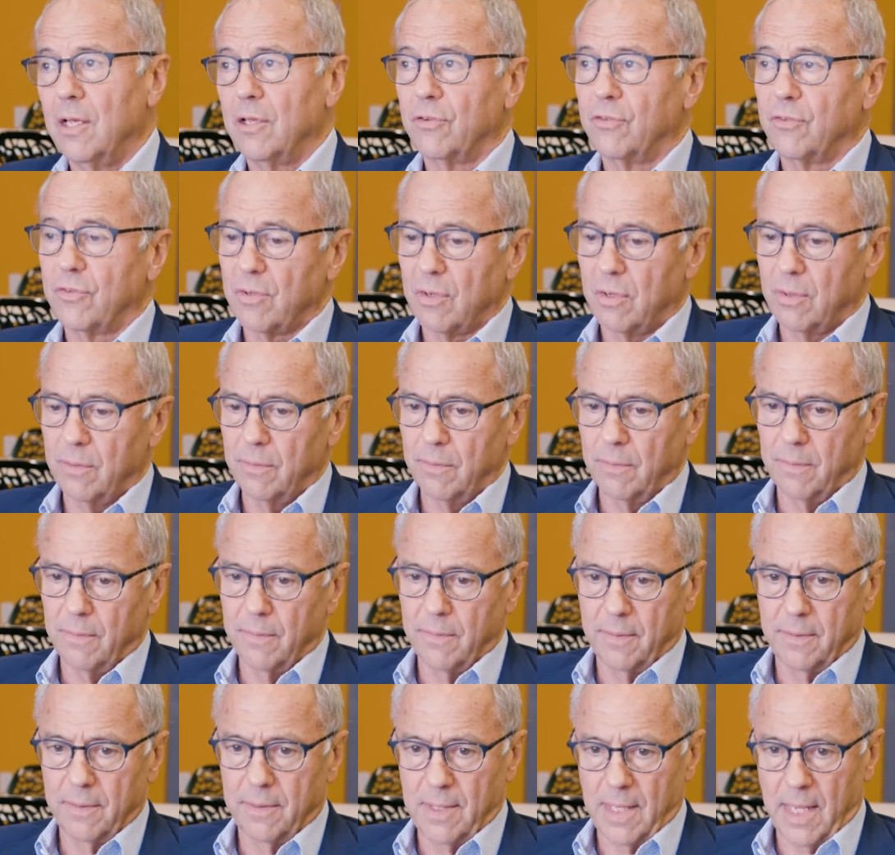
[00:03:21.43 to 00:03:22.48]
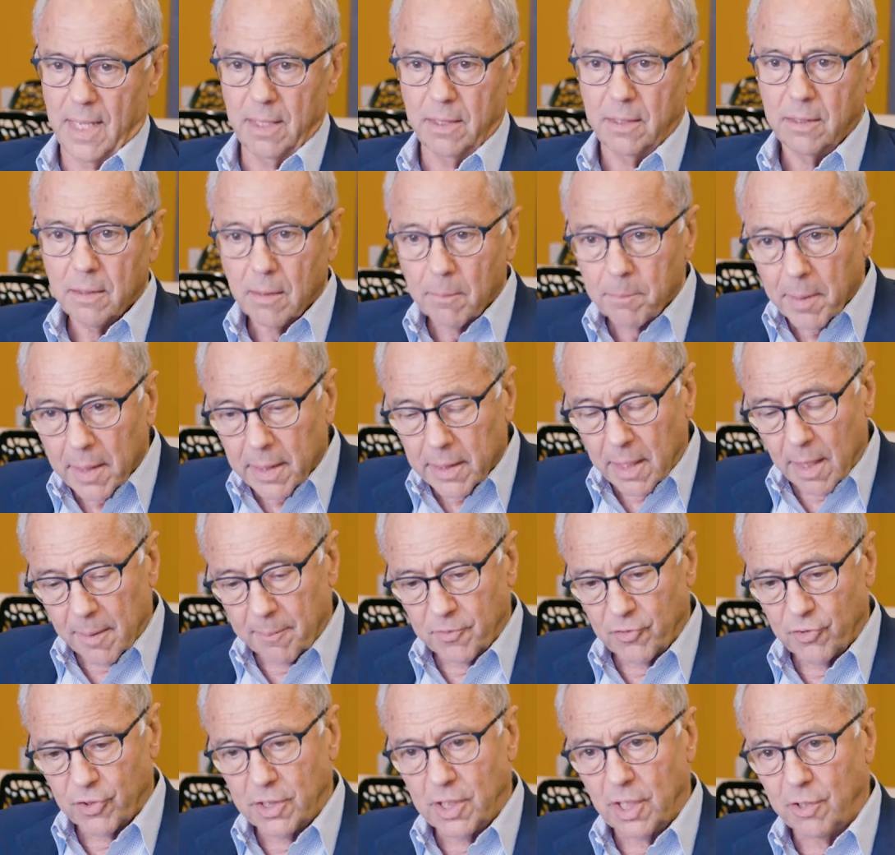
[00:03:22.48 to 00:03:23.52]
So then it
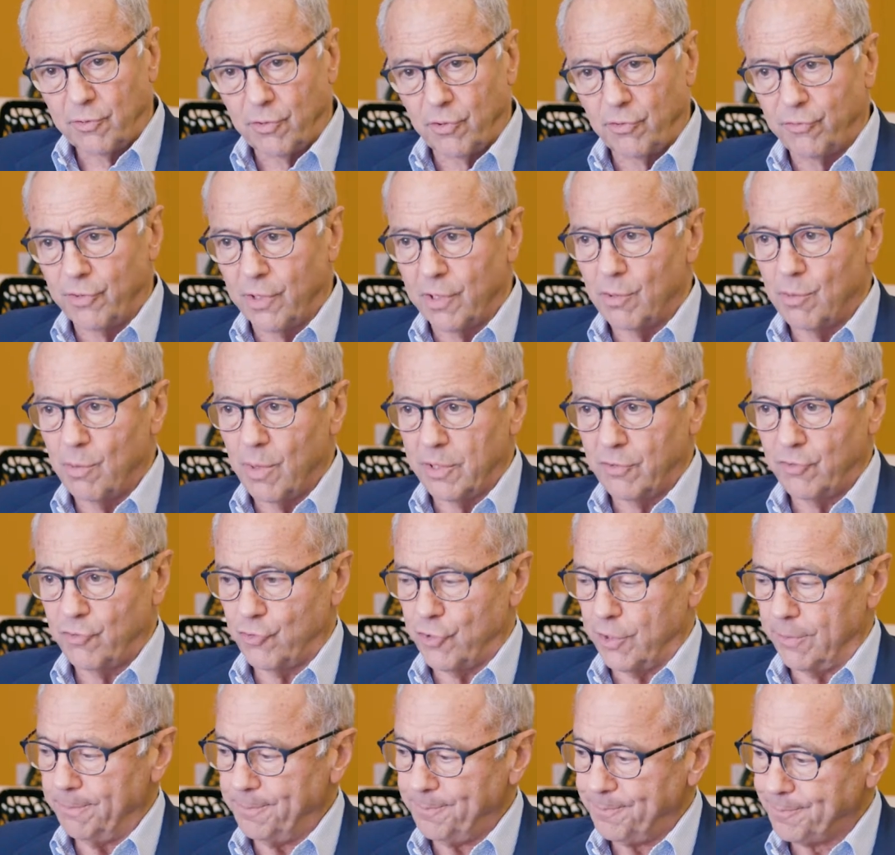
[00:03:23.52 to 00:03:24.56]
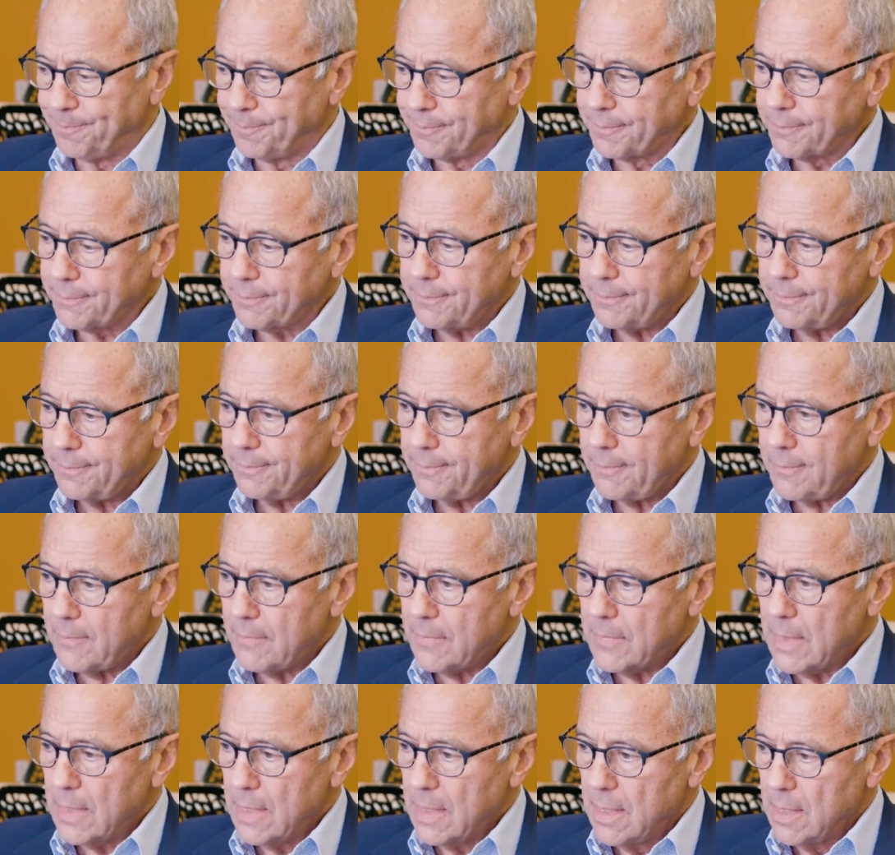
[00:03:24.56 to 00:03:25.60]
becomes an interesting question
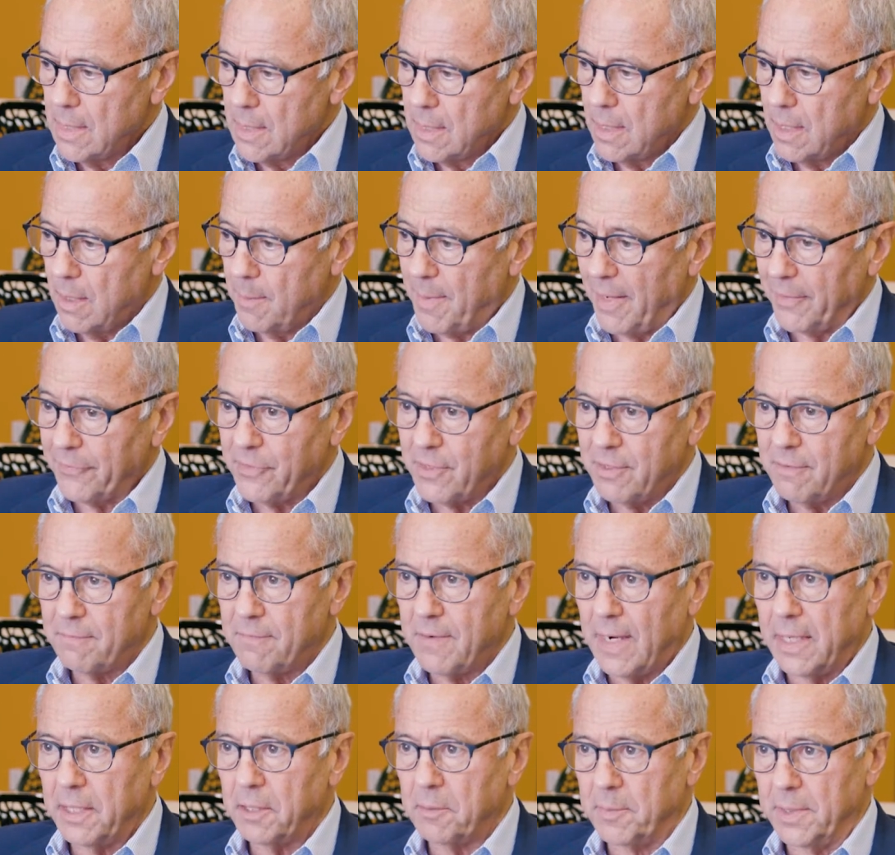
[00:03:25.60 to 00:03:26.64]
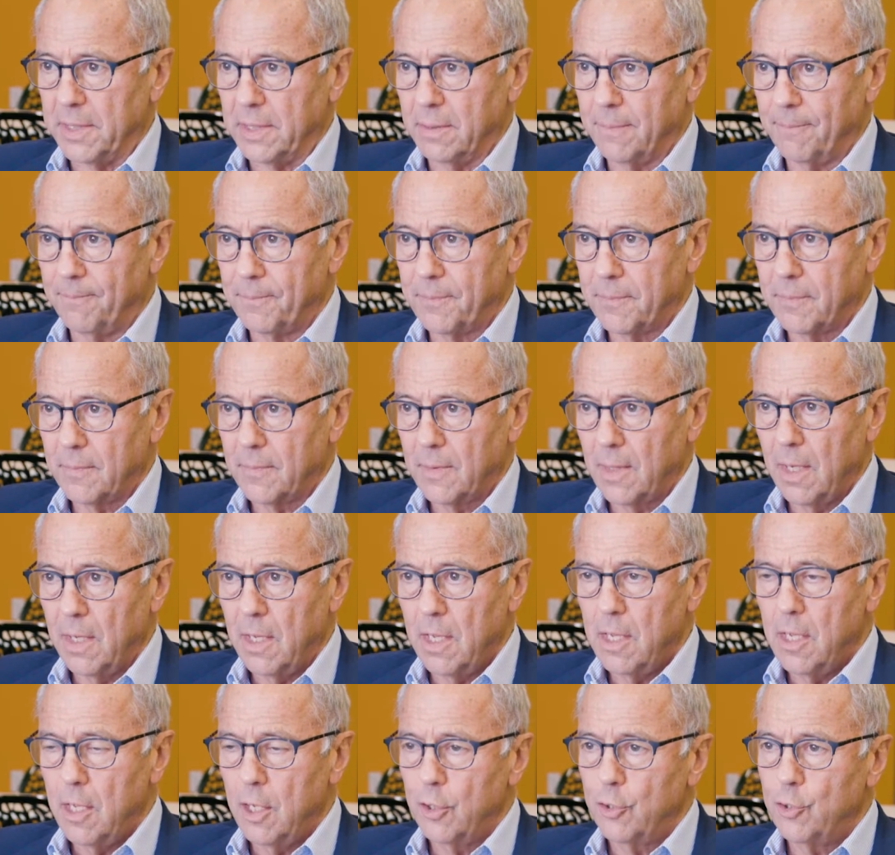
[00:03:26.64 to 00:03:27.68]
about the environment.
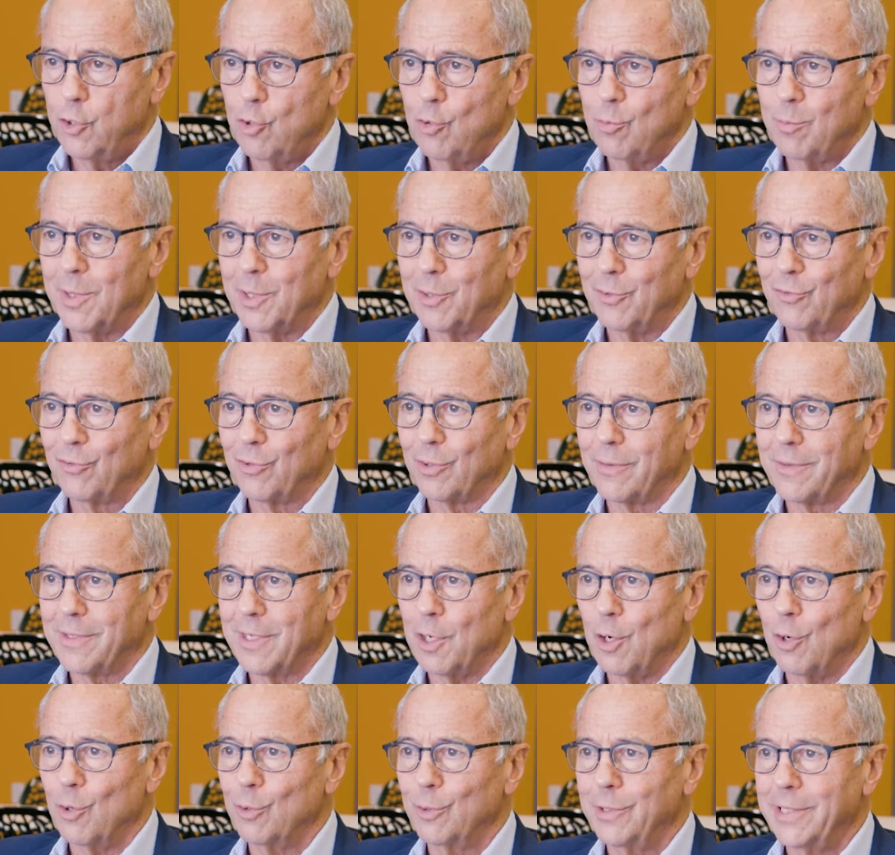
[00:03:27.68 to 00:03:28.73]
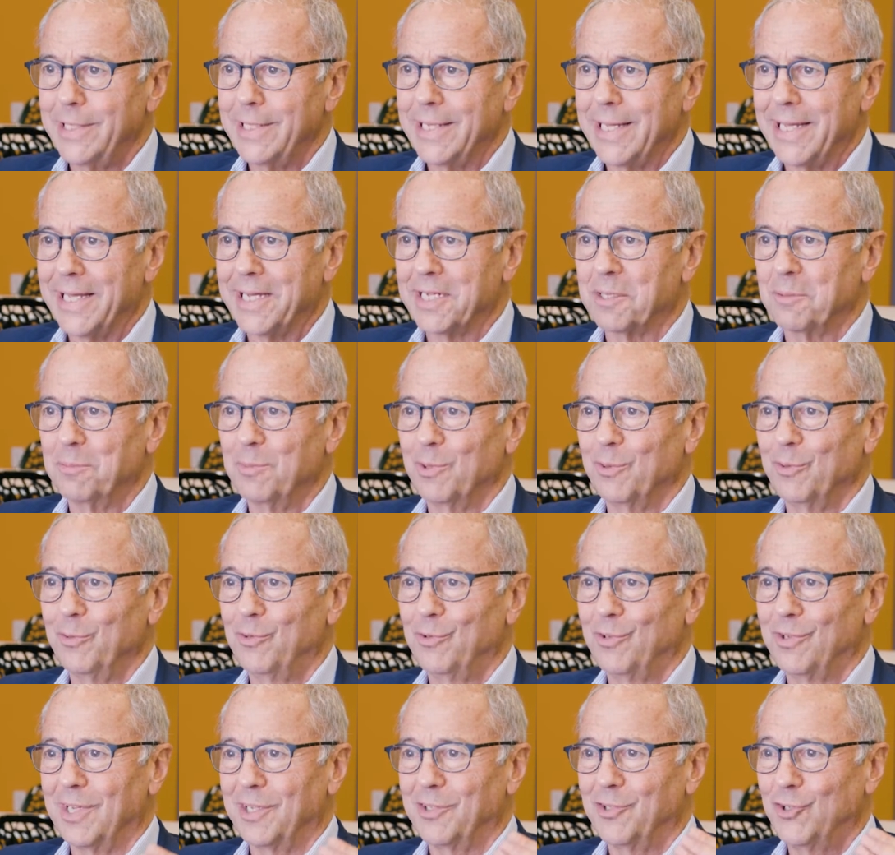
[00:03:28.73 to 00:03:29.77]
Humans are the only
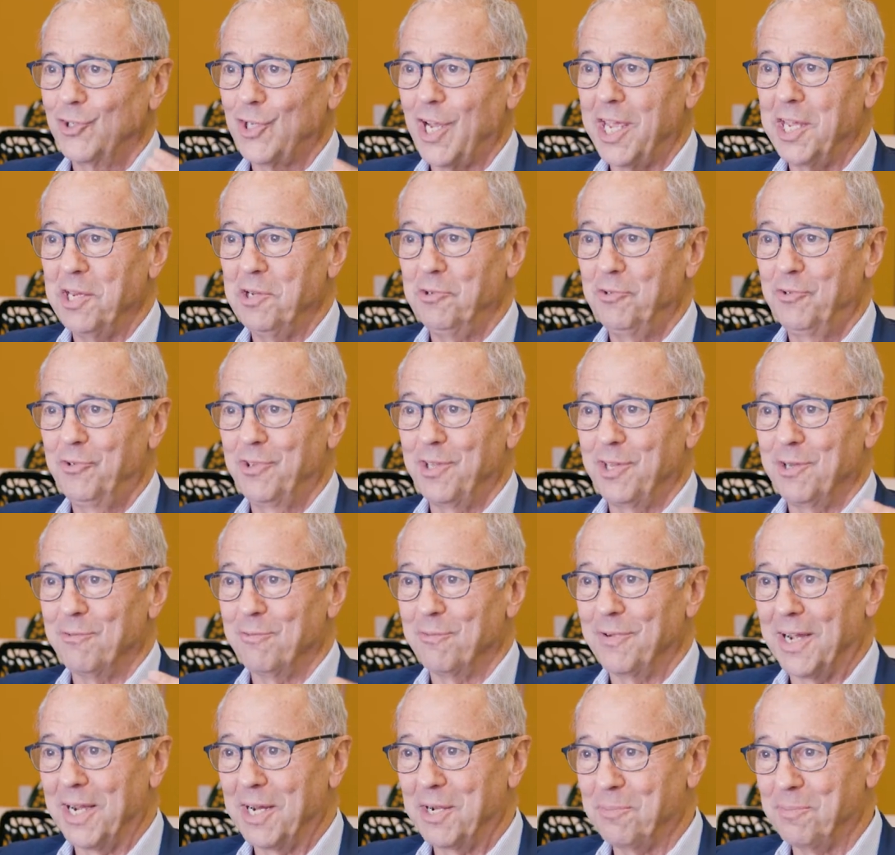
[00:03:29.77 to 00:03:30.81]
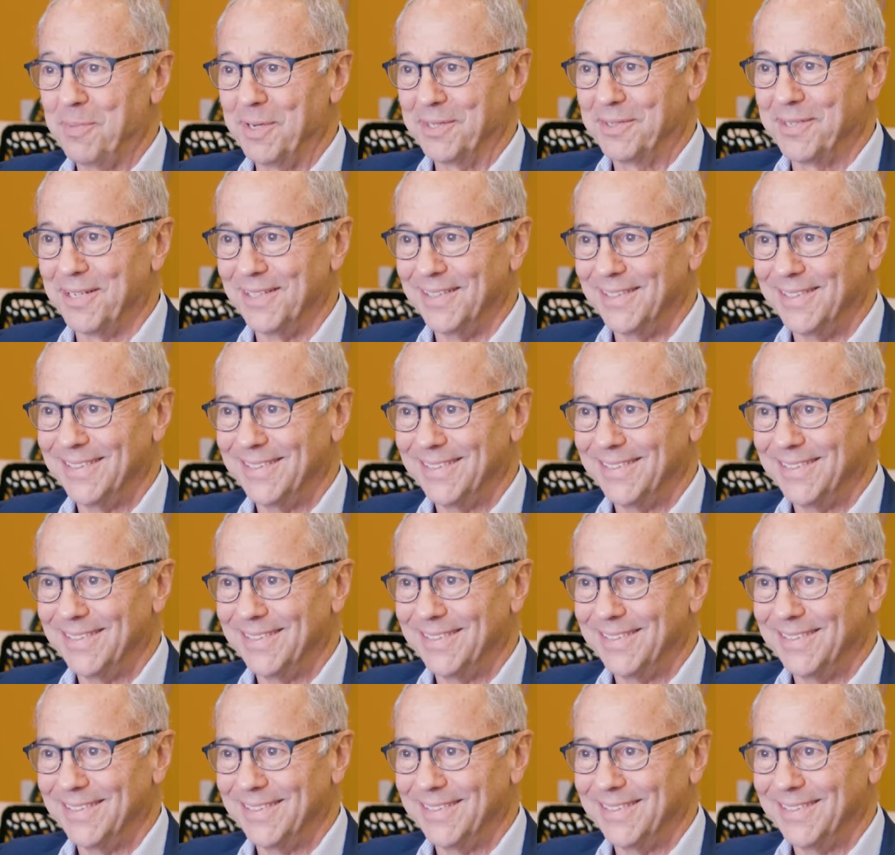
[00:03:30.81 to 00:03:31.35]
animals that change the environment